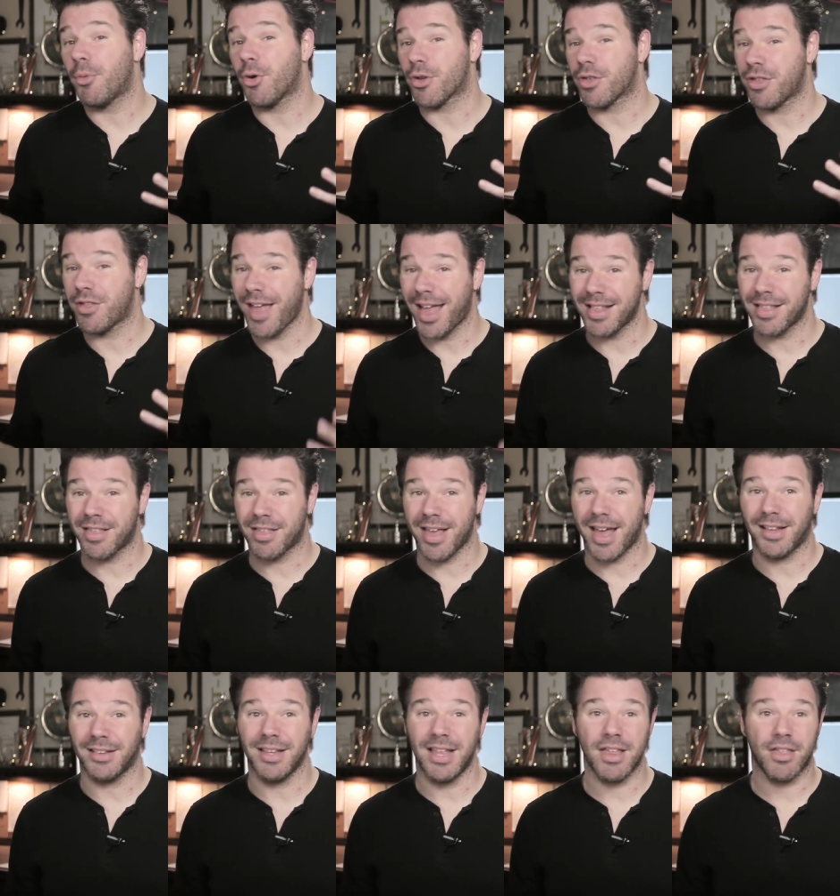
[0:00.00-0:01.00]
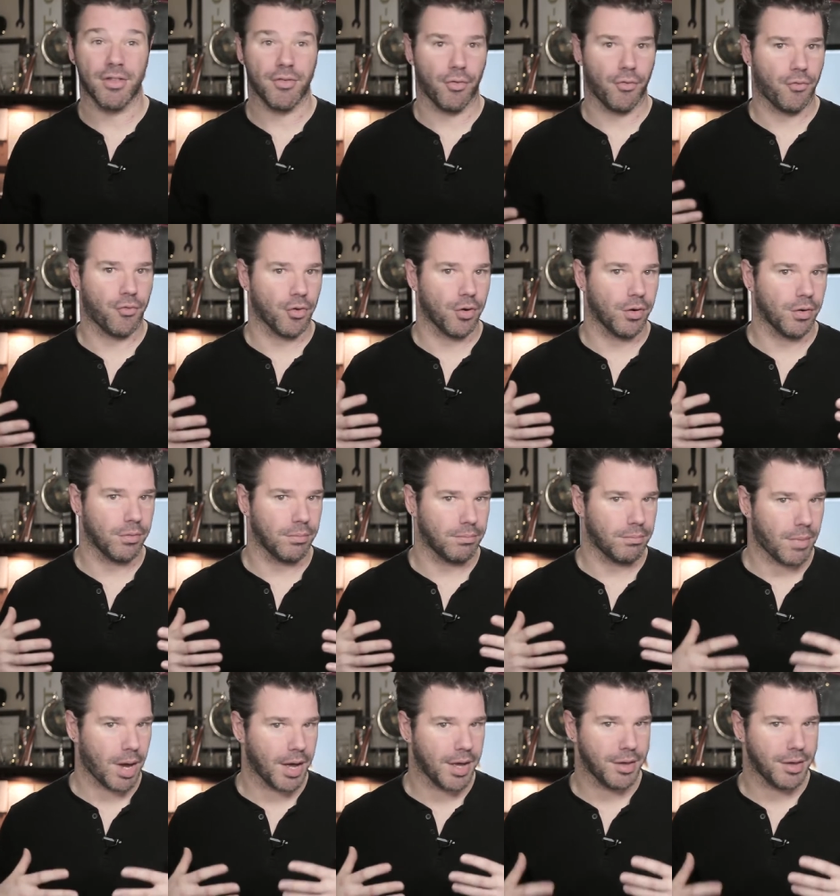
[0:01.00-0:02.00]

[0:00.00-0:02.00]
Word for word: more sense, at least for my